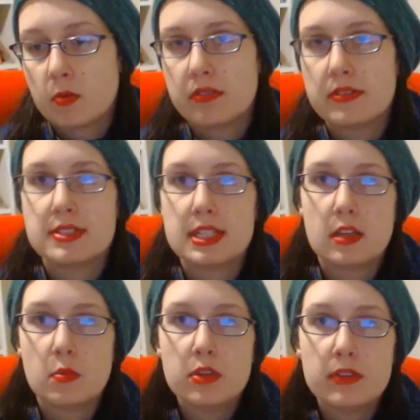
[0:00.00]
what we've
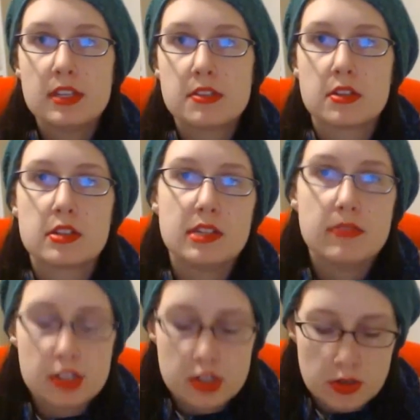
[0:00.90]
seen in movies or
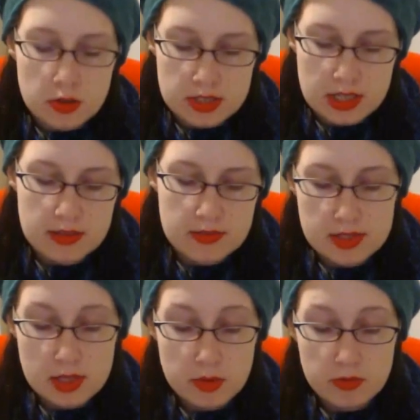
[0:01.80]
TV shows, and
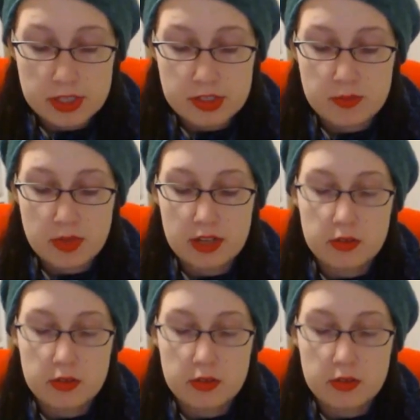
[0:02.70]
some of which might,